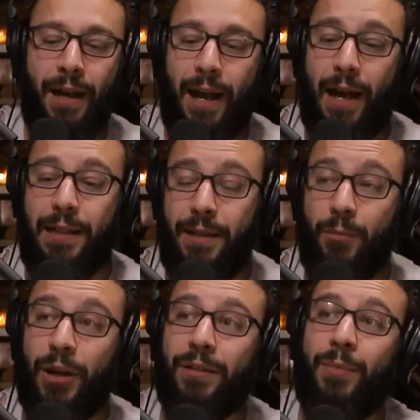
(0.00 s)
and he
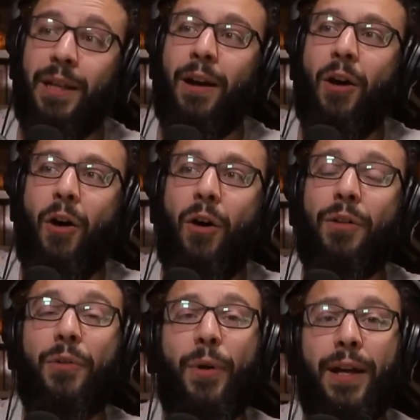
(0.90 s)
brings me all
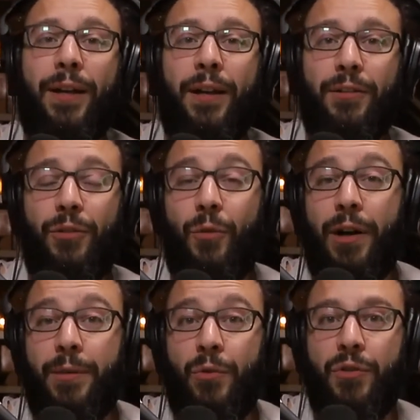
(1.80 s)
the way to
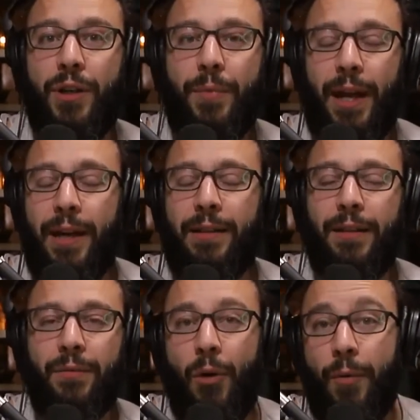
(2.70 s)
Wadi Mujib. And at
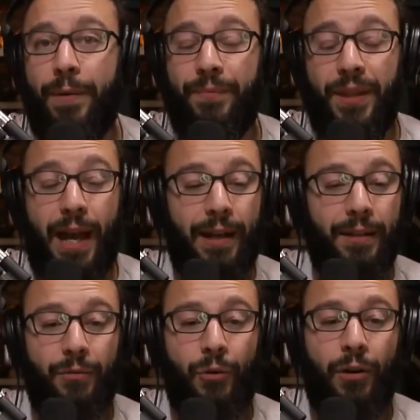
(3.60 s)
this moment, that
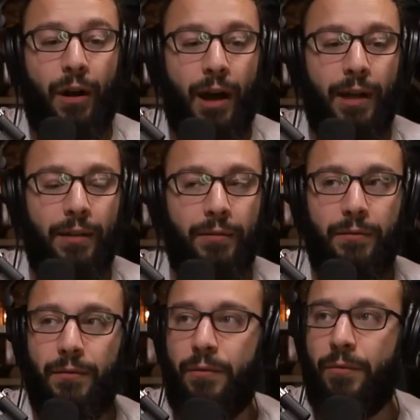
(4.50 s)
is where I
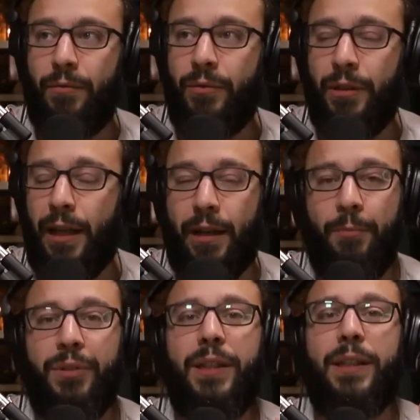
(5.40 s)
like
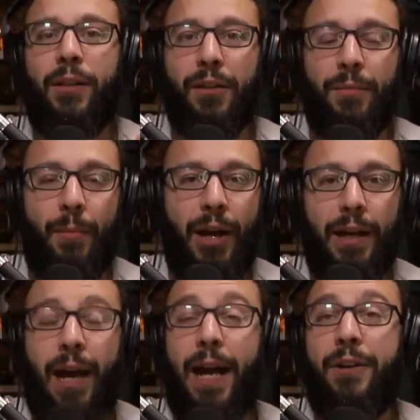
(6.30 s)
completely lost my mind.
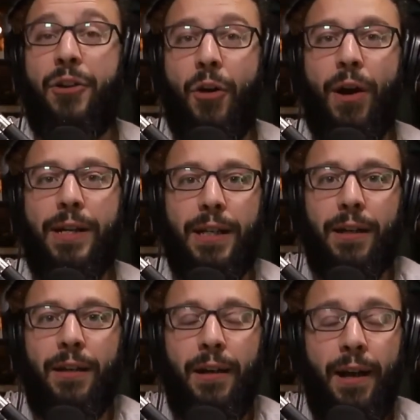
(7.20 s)
I had no
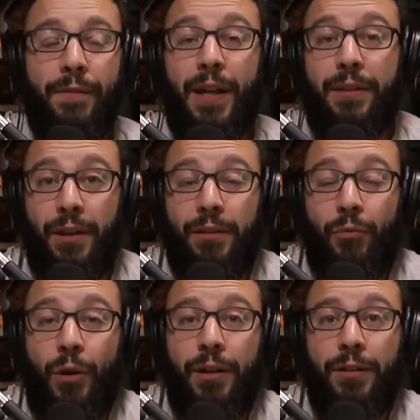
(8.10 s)
idea that this
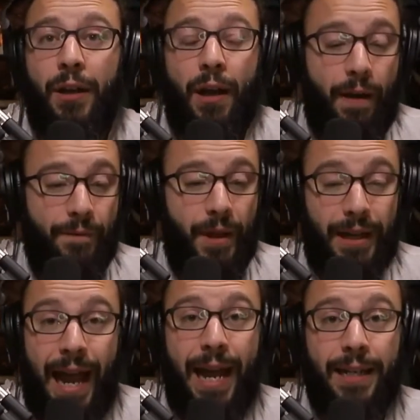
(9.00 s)
was a
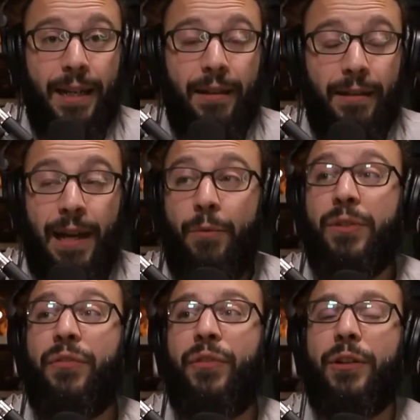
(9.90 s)
canyon that
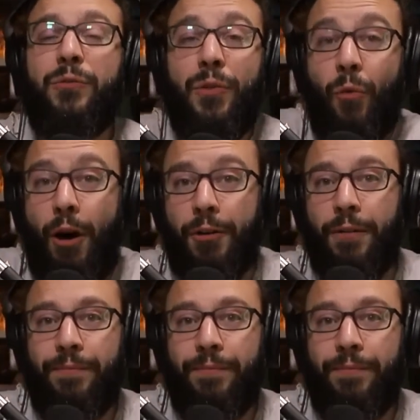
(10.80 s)
was filled with water.